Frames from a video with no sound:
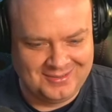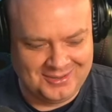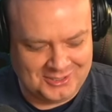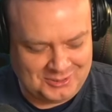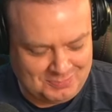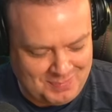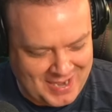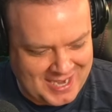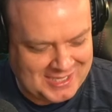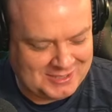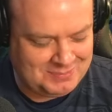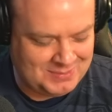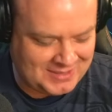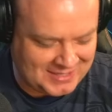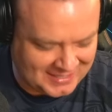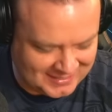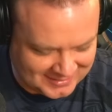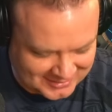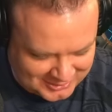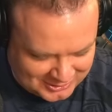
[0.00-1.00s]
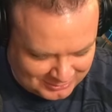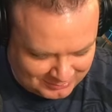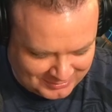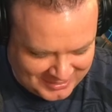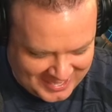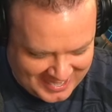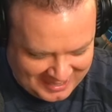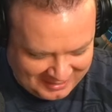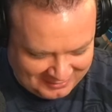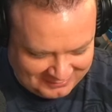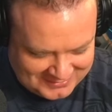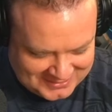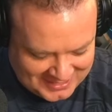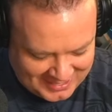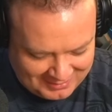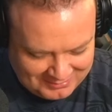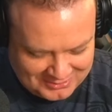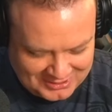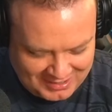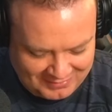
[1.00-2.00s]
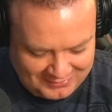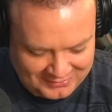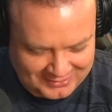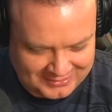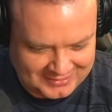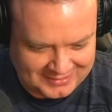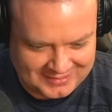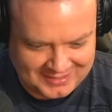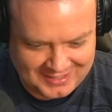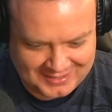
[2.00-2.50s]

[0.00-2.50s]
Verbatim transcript: which makes me think that some kind of time travel